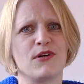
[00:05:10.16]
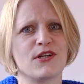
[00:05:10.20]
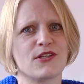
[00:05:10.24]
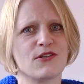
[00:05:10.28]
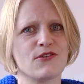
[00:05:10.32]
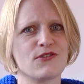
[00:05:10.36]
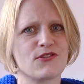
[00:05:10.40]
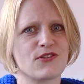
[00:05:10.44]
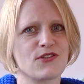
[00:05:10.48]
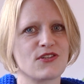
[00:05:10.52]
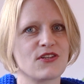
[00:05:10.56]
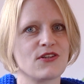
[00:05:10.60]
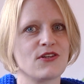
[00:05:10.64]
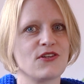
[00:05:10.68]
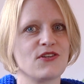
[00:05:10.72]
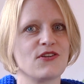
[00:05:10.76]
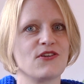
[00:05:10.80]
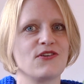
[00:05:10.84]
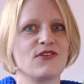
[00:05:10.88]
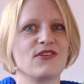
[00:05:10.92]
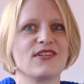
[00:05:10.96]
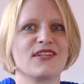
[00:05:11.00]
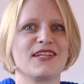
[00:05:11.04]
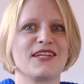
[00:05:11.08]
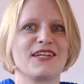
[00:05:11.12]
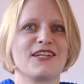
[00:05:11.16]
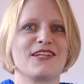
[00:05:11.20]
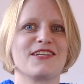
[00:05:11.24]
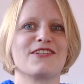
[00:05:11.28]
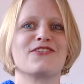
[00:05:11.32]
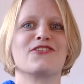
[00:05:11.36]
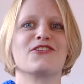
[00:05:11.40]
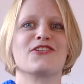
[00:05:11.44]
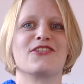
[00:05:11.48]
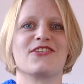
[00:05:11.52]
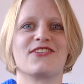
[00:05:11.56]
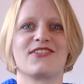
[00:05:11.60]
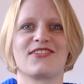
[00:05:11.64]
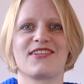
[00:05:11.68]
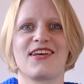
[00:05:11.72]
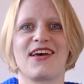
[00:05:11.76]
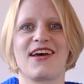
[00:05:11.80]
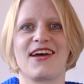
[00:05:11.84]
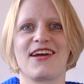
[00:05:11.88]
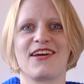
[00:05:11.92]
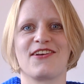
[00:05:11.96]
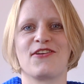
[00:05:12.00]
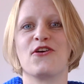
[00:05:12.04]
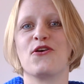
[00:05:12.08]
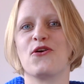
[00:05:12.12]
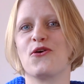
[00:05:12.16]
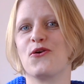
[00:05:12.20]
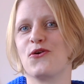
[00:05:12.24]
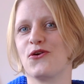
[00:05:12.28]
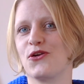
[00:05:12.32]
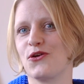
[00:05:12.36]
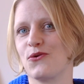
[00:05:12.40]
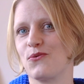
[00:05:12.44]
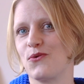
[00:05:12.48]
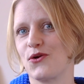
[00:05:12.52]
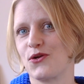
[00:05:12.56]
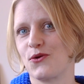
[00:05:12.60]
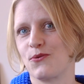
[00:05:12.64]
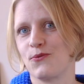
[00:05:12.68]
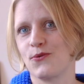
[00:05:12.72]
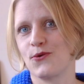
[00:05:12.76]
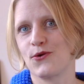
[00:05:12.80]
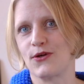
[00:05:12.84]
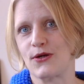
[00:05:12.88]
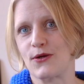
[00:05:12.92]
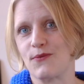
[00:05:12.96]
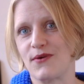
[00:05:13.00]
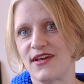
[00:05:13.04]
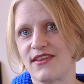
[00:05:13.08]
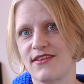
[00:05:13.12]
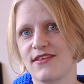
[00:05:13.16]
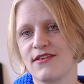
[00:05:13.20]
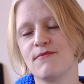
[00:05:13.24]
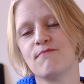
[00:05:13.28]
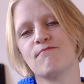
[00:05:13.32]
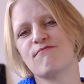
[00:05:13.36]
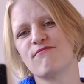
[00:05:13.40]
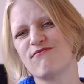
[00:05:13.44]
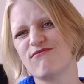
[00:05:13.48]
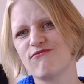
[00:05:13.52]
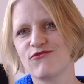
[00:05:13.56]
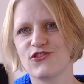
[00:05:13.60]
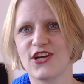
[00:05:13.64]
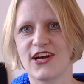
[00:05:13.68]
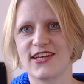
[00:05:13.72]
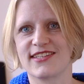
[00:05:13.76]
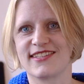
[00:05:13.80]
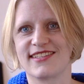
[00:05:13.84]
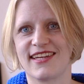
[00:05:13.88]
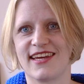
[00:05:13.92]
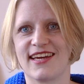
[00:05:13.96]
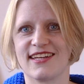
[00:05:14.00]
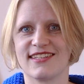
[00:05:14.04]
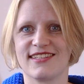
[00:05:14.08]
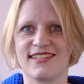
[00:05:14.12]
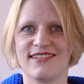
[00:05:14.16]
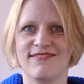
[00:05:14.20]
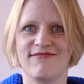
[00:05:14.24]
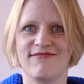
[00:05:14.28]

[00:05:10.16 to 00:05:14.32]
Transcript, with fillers: but you still don't need to decide who you want to work with just yet.